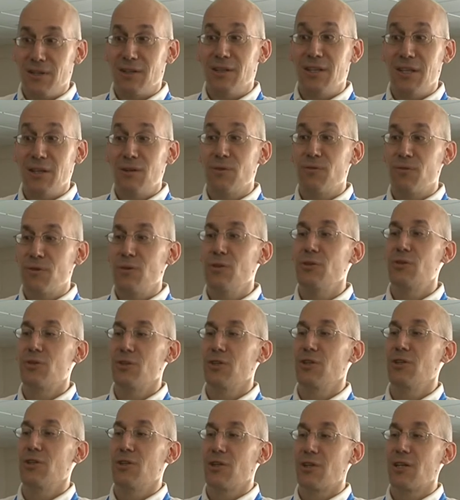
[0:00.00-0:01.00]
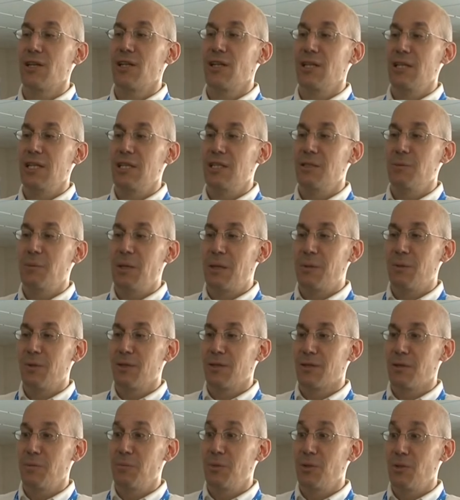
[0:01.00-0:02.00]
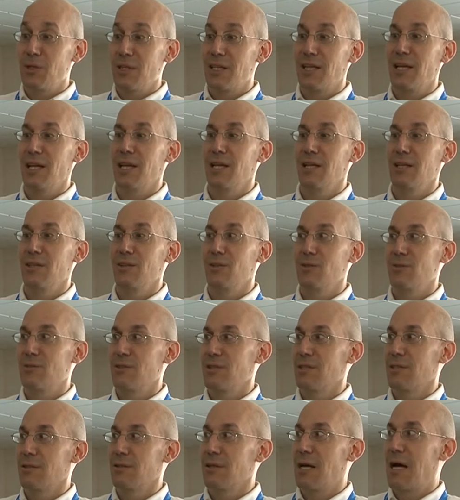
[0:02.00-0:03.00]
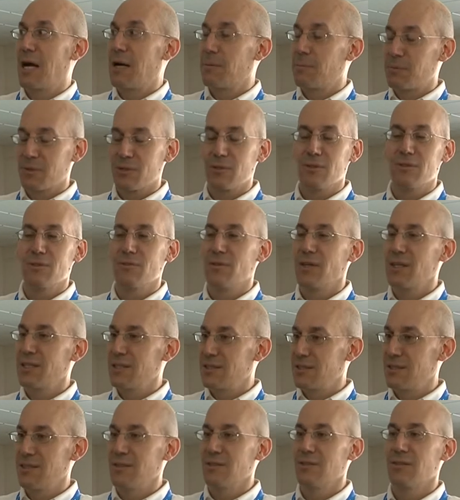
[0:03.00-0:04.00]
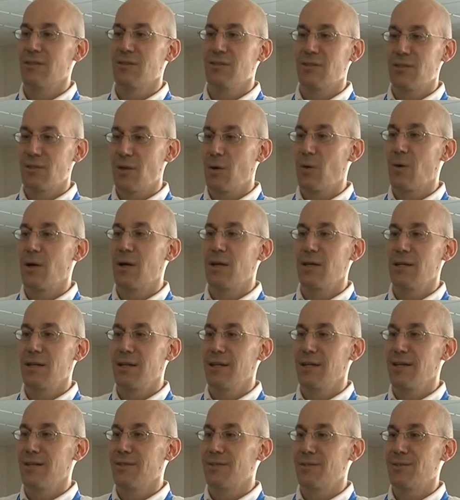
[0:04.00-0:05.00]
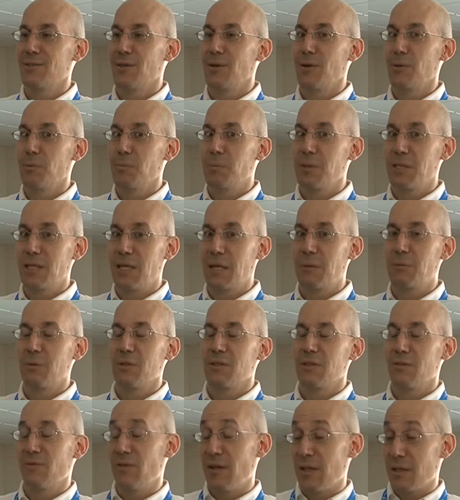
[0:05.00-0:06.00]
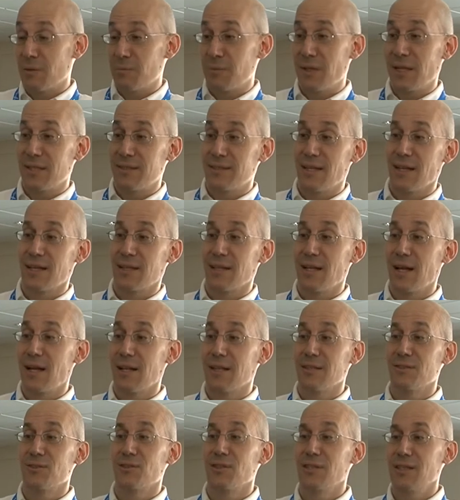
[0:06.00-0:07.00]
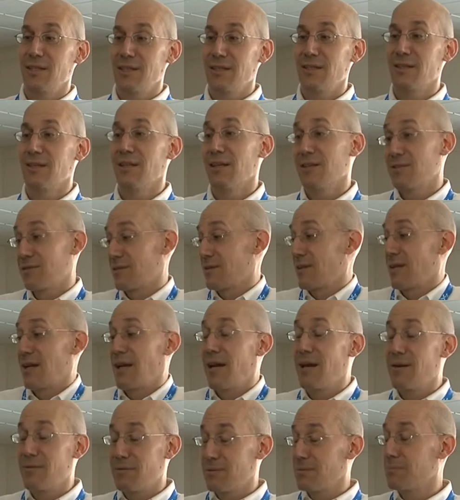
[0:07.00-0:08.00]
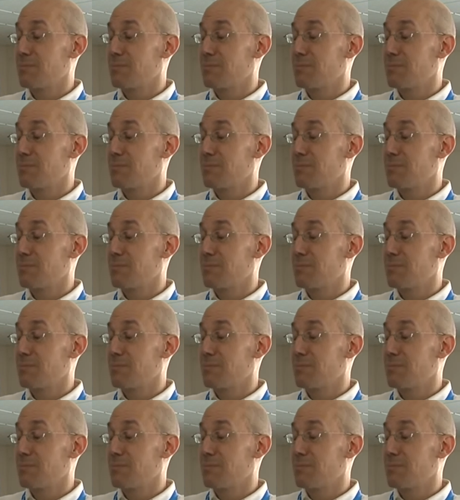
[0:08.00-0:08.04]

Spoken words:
the near future, you're going to need to be able to communicate using optical devices and so on. And so being able to develop that technology, that's going to have